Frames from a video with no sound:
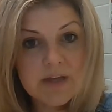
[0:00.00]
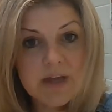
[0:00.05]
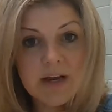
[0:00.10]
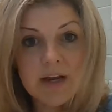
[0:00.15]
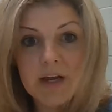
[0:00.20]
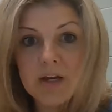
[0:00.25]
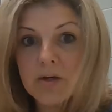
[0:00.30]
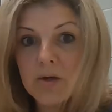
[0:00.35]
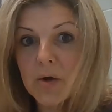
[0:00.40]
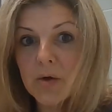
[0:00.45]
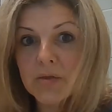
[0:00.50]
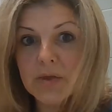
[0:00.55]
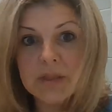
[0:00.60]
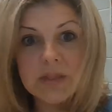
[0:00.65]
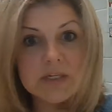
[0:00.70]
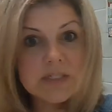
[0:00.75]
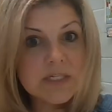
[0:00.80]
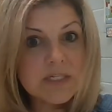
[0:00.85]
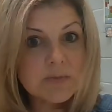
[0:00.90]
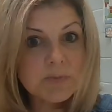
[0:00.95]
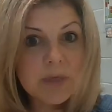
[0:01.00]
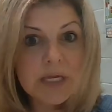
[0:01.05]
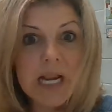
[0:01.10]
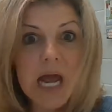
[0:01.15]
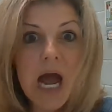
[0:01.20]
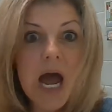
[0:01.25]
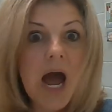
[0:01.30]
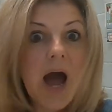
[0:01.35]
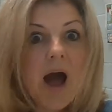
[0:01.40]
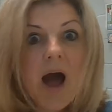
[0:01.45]
And I know that this has been
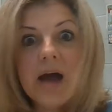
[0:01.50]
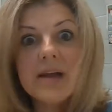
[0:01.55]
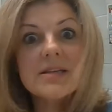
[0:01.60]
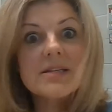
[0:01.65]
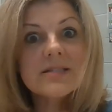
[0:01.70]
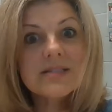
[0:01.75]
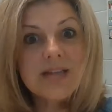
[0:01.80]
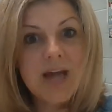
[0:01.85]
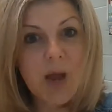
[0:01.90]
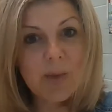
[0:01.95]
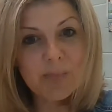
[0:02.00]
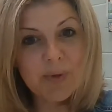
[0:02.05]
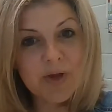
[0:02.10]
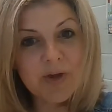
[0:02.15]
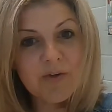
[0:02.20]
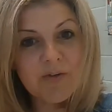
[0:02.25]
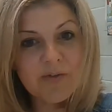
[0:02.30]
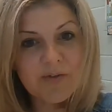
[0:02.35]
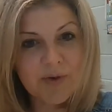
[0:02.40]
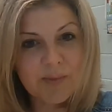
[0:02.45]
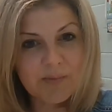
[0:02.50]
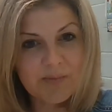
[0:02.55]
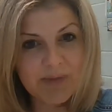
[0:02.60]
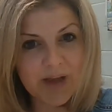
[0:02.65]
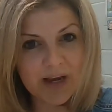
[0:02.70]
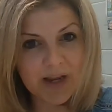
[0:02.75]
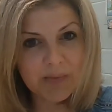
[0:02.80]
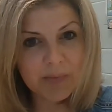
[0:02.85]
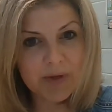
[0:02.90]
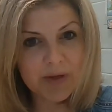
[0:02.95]
a hot topic for
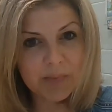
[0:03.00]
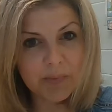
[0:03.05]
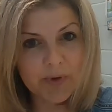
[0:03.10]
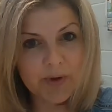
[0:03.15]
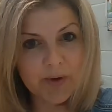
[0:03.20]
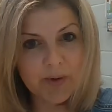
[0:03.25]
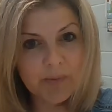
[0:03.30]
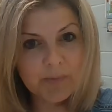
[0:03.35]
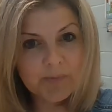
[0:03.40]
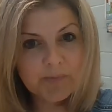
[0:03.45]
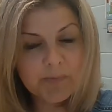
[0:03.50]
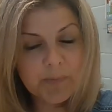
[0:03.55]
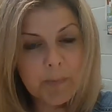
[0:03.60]
many people.